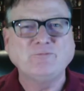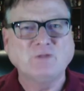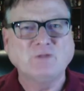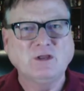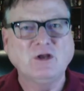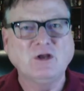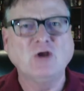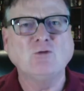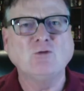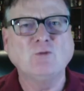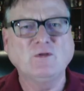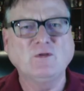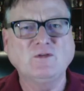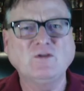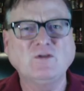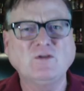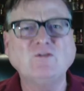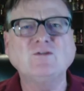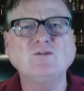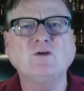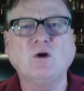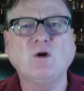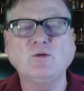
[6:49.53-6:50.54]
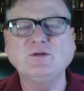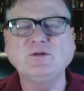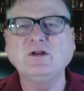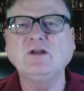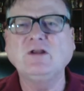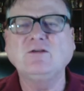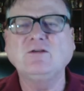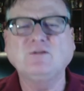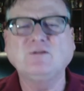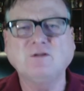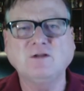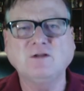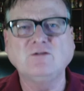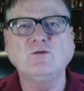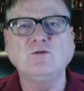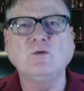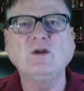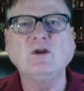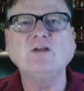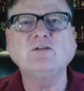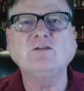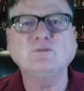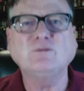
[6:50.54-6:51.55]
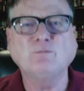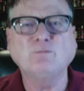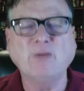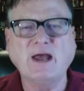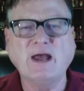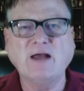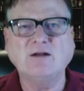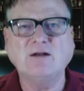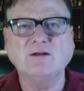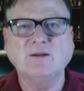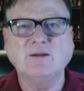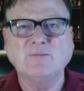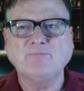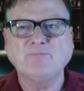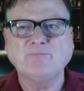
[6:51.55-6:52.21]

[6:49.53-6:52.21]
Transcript: you know, with the saltiness that you would expect